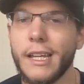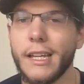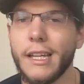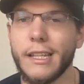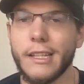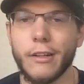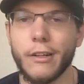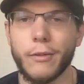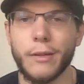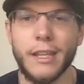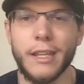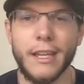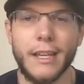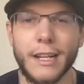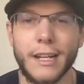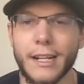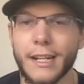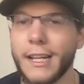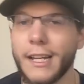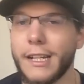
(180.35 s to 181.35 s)
you know, he
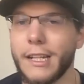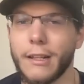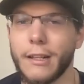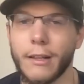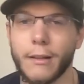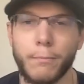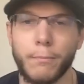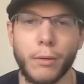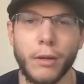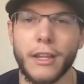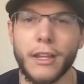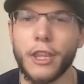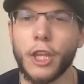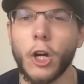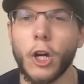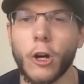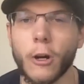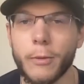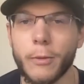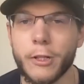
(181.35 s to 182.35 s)
kind of had to play the
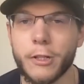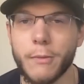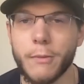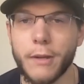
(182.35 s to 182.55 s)
garbage